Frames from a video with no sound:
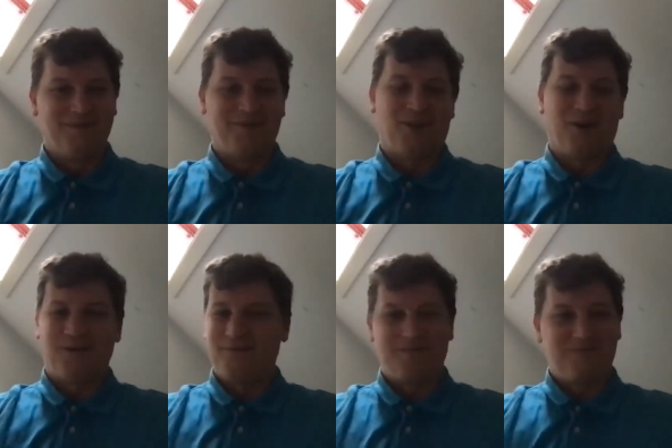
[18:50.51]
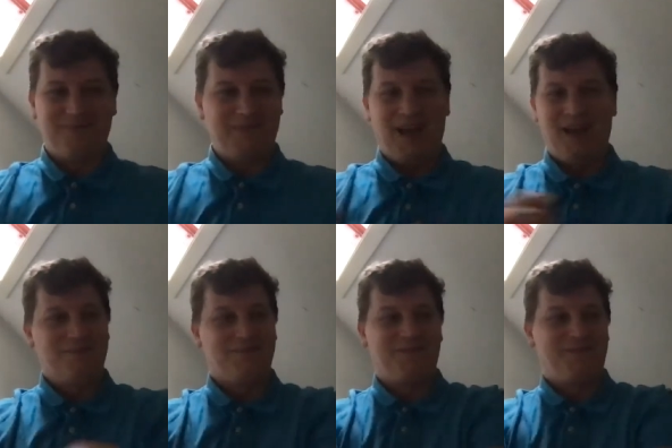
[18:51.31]
So yeah,
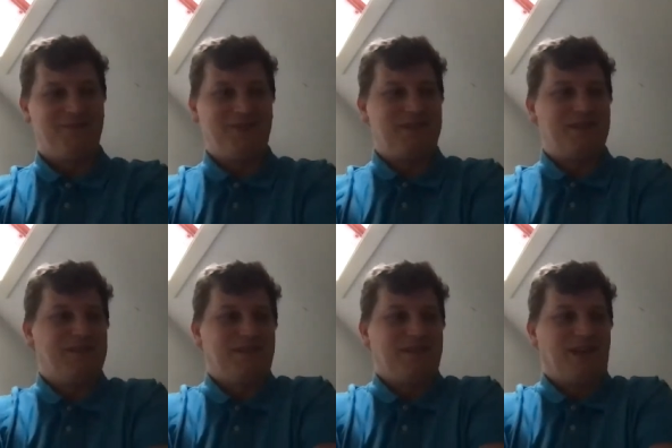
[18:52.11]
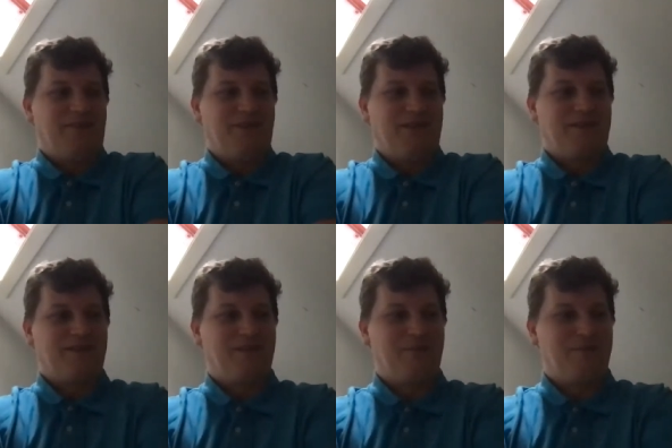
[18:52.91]
this is I think
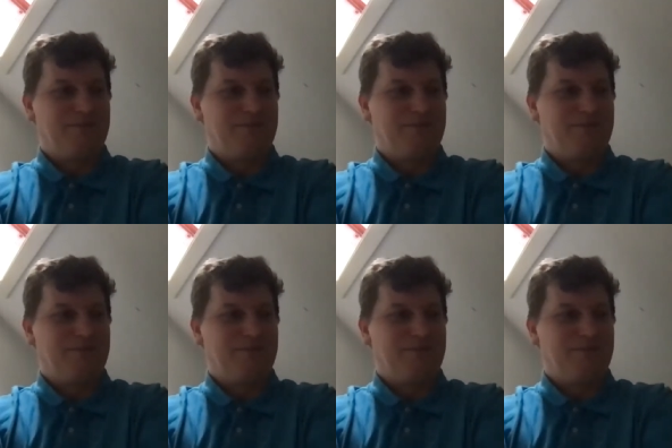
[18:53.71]
the